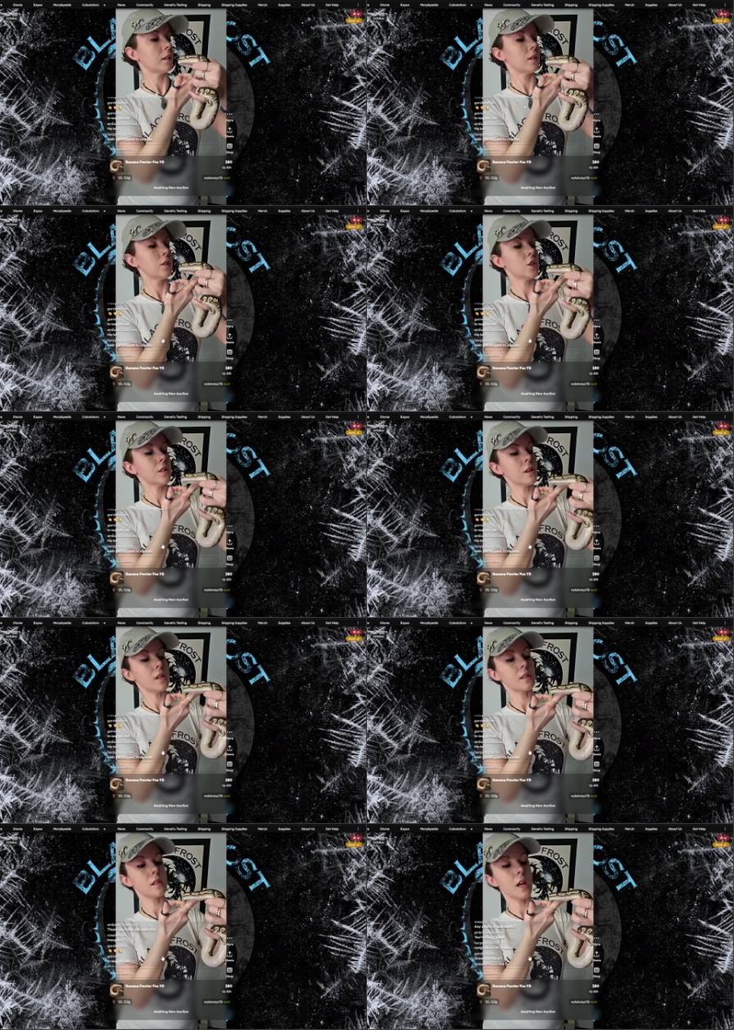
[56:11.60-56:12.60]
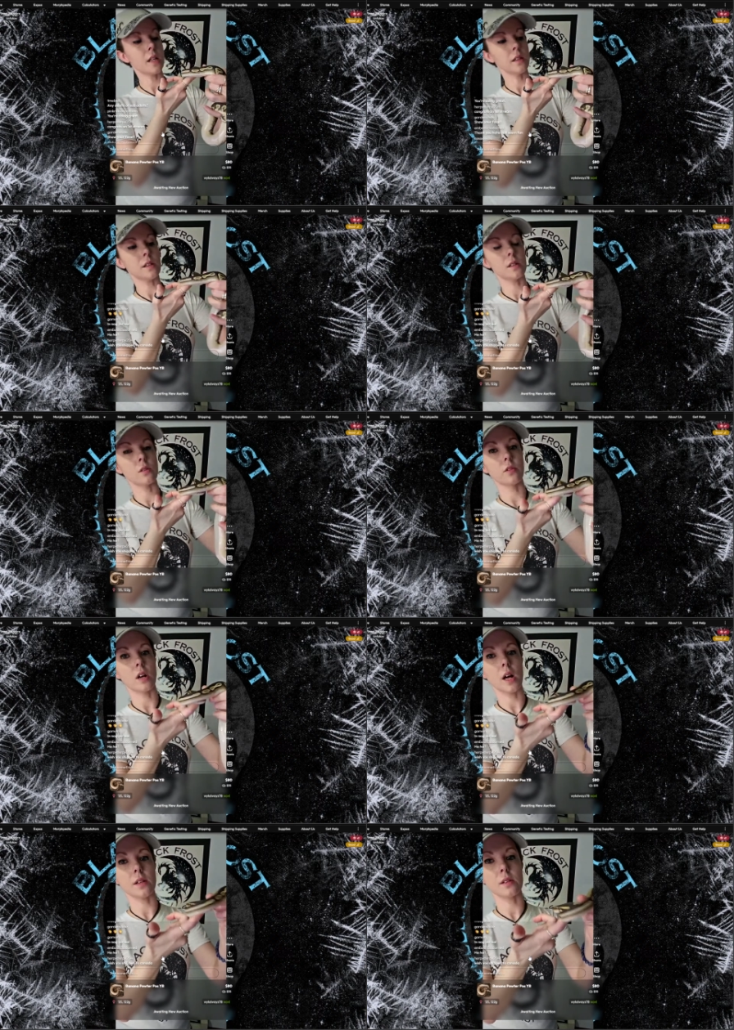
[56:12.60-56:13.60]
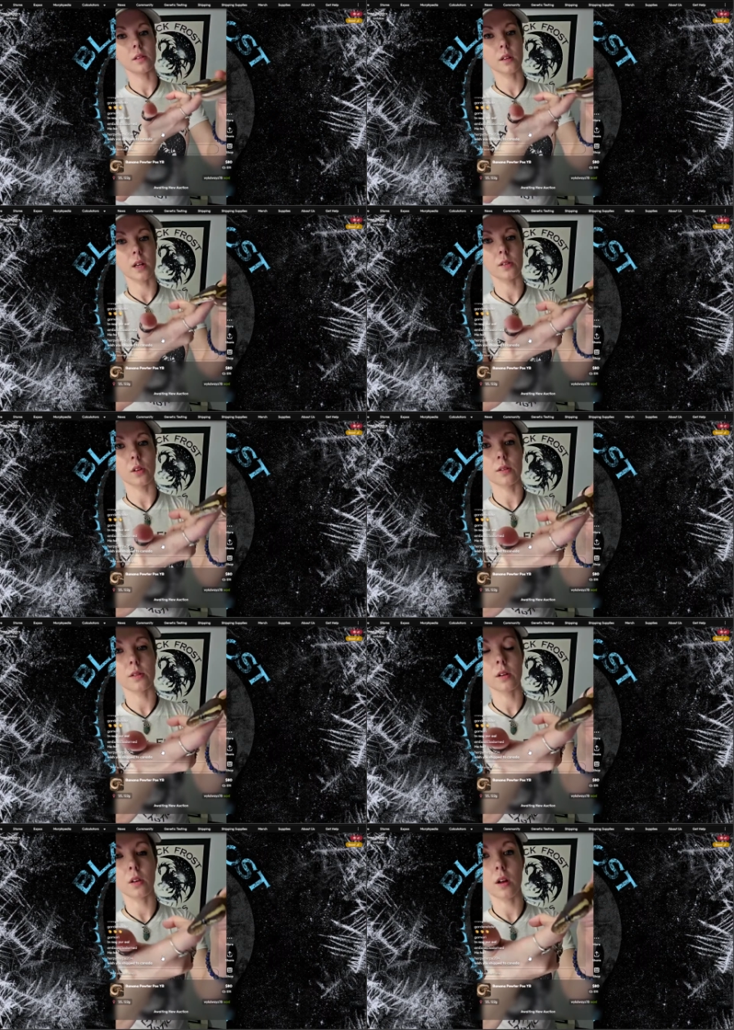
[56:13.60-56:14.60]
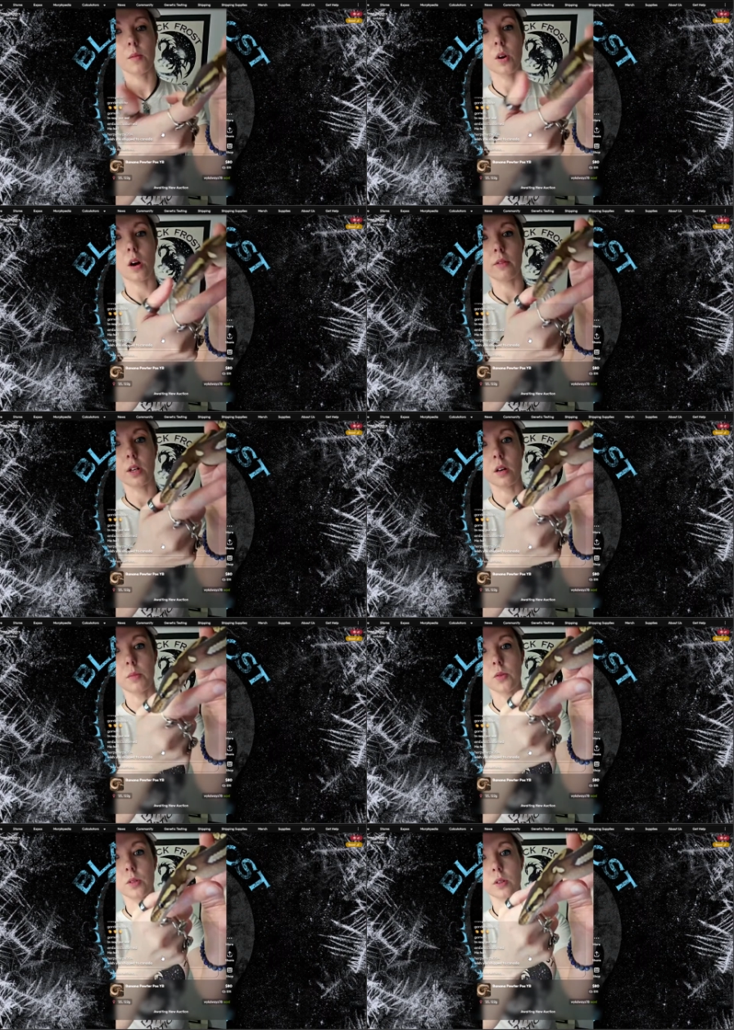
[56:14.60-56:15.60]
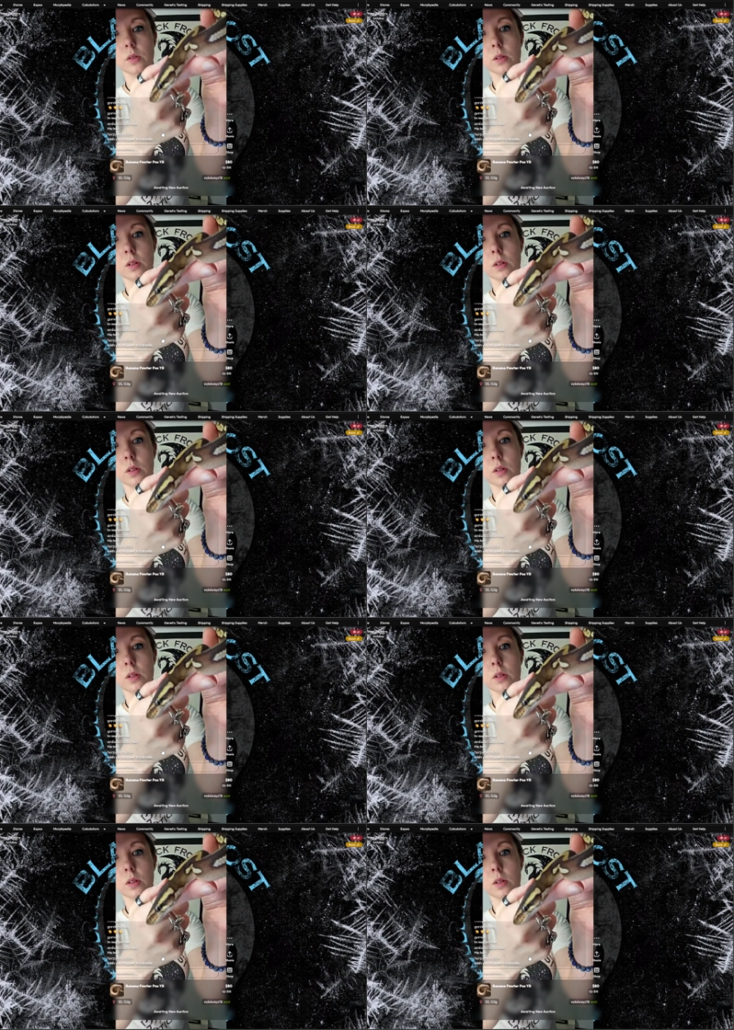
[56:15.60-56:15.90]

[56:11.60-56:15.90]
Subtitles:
She's got slightly silver eyes, as a lot of Mojave combos do.